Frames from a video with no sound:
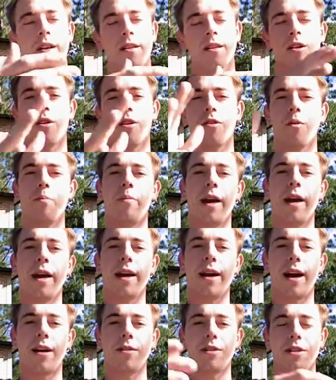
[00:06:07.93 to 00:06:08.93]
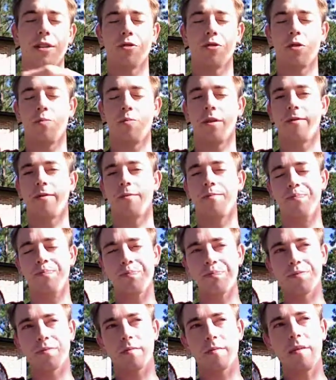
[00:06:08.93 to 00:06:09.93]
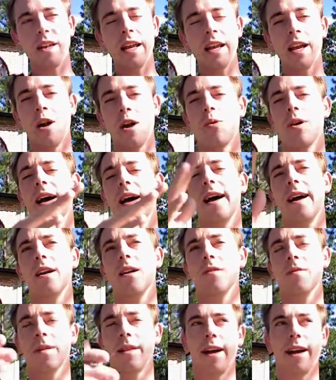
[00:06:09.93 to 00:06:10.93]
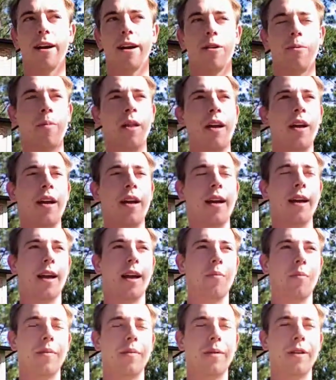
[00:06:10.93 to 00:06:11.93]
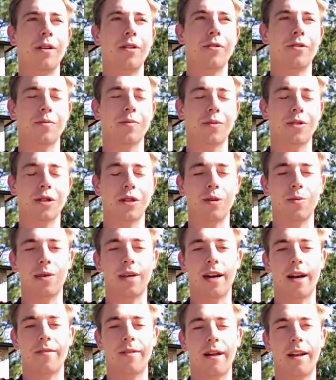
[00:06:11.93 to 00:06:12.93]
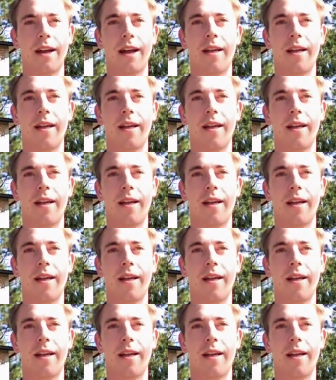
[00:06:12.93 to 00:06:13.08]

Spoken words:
called the Bay Islands, a group of them. And we'll head over there and maybe do some scuba diving.